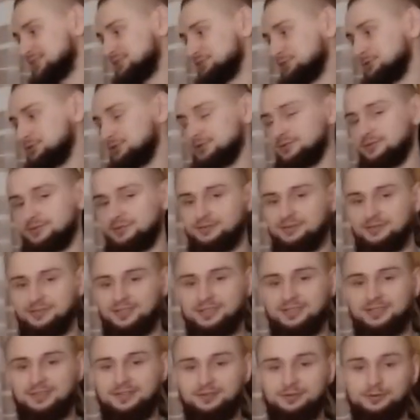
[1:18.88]
as you know
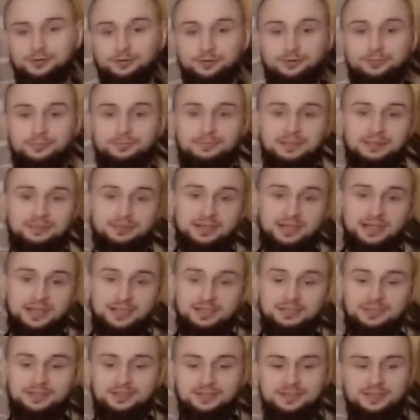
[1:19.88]
or maybe
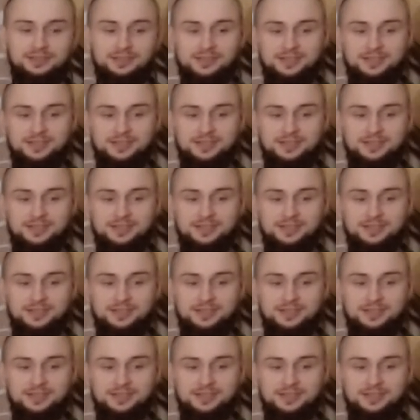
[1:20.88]
not